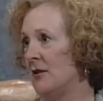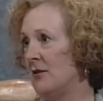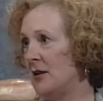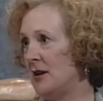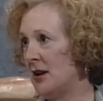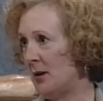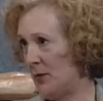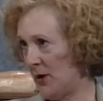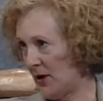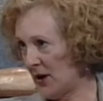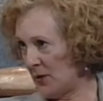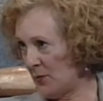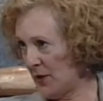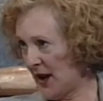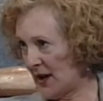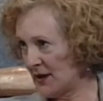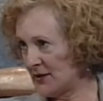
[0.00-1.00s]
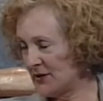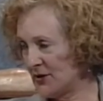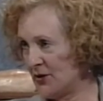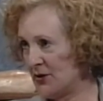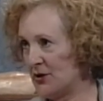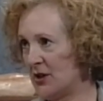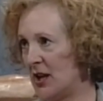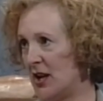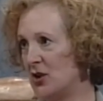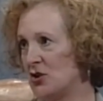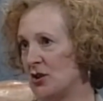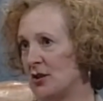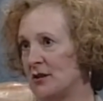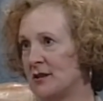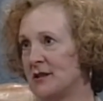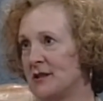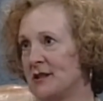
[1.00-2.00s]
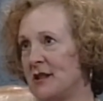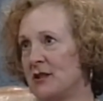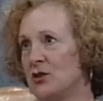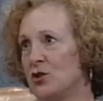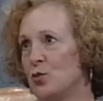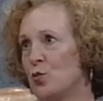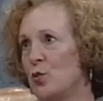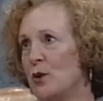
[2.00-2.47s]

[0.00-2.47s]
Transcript: the American Pianist Association since